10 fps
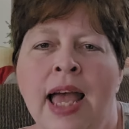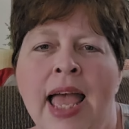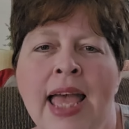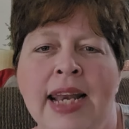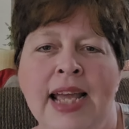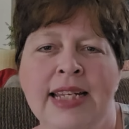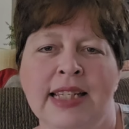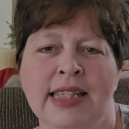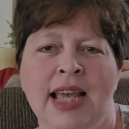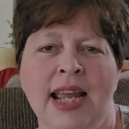and I
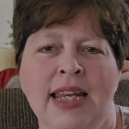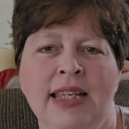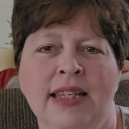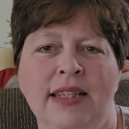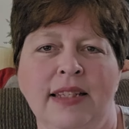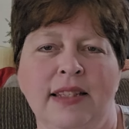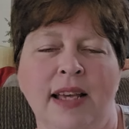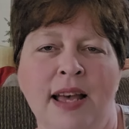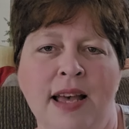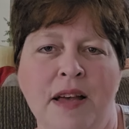decided
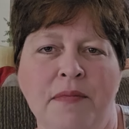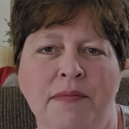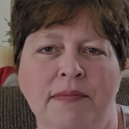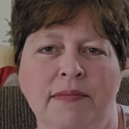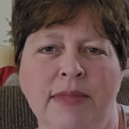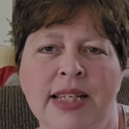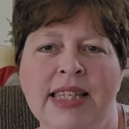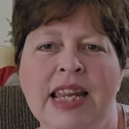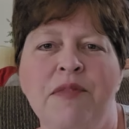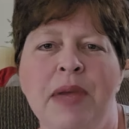
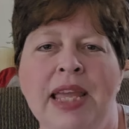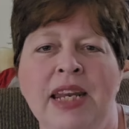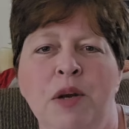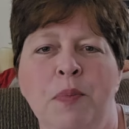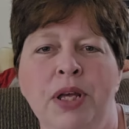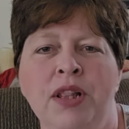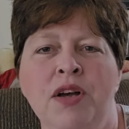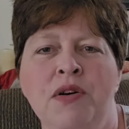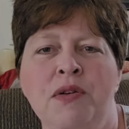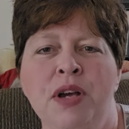instead of making it a
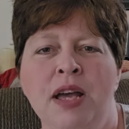pillow,